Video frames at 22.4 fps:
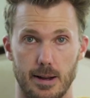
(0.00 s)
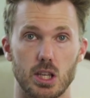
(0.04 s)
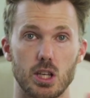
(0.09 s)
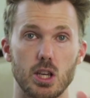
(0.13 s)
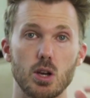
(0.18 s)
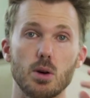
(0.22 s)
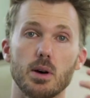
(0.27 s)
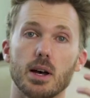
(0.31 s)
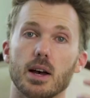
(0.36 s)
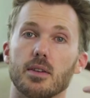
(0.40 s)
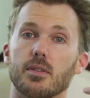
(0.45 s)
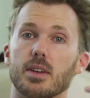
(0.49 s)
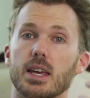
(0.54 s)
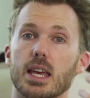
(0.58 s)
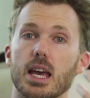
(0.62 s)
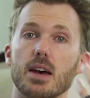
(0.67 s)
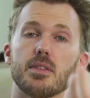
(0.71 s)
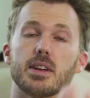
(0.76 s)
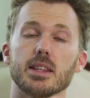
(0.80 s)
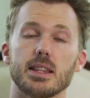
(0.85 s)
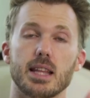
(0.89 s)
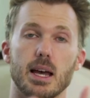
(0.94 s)
You have
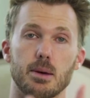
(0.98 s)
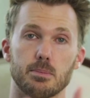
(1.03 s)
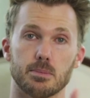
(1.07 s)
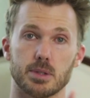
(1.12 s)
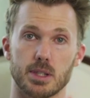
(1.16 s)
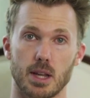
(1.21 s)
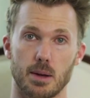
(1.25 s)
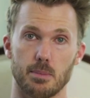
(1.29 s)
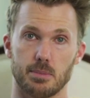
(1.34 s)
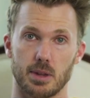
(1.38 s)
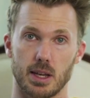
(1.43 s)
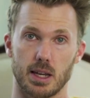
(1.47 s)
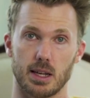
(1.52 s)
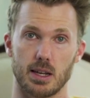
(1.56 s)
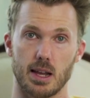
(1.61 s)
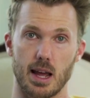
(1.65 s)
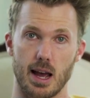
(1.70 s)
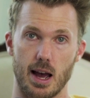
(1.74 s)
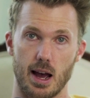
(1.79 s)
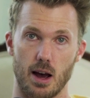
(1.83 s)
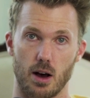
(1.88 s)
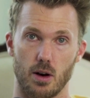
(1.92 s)
given them something
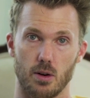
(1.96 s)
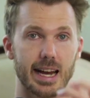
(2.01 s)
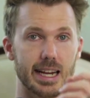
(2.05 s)
now,